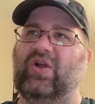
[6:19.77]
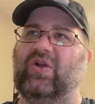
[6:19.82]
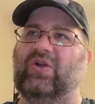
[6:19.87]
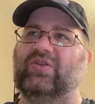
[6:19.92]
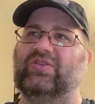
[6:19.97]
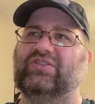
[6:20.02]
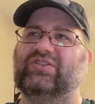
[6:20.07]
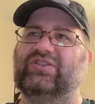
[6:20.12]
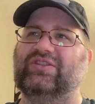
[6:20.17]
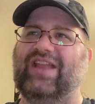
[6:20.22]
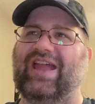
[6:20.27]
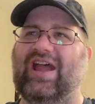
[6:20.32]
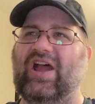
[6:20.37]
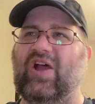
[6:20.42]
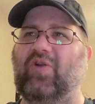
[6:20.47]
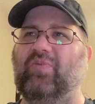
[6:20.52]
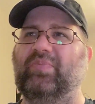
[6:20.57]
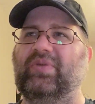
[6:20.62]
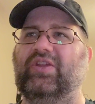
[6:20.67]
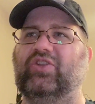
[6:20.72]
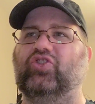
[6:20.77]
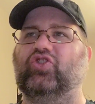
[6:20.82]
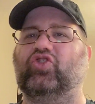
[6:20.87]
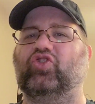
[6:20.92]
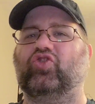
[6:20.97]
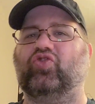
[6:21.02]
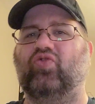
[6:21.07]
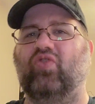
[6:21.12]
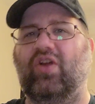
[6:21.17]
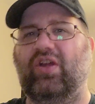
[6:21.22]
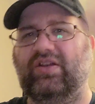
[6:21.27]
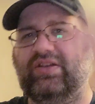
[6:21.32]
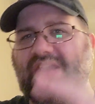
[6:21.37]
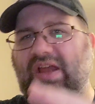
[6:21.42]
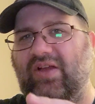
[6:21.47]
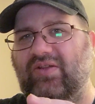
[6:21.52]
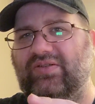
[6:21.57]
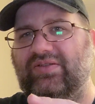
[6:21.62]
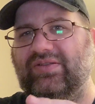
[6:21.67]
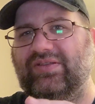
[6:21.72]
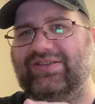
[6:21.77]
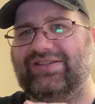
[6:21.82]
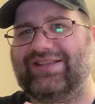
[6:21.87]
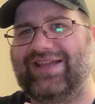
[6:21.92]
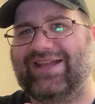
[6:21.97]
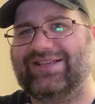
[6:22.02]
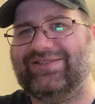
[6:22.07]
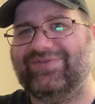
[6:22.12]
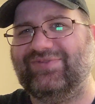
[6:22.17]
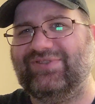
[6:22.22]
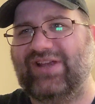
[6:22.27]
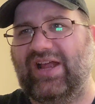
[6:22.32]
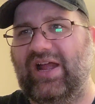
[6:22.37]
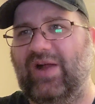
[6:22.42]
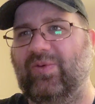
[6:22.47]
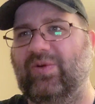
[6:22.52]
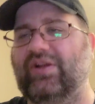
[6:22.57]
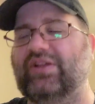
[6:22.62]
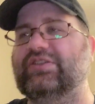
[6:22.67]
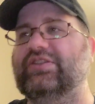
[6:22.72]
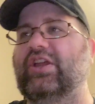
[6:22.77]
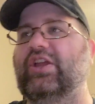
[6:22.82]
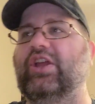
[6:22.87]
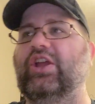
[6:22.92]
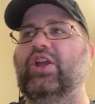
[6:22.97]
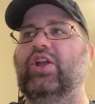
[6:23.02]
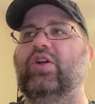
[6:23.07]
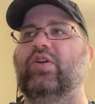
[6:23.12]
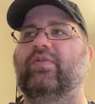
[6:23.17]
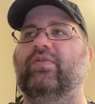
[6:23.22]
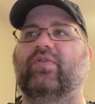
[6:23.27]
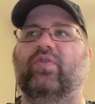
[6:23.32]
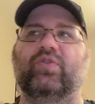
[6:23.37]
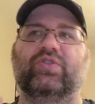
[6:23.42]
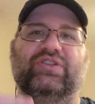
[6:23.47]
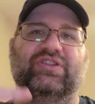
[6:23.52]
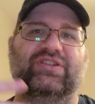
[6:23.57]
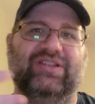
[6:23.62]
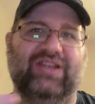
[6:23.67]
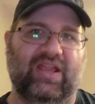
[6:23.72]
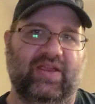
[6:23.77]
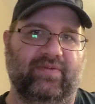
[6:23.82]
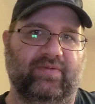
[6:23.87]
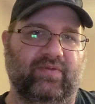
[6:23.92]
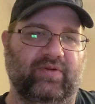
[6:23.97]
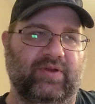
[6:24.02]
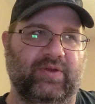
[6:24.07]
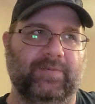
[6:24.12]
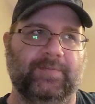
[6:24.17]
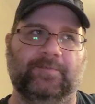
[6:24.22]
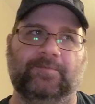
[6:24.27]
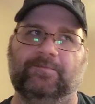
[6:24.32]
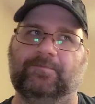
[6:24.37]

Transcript: are now being shrunk down to the size of Jawas for slavery.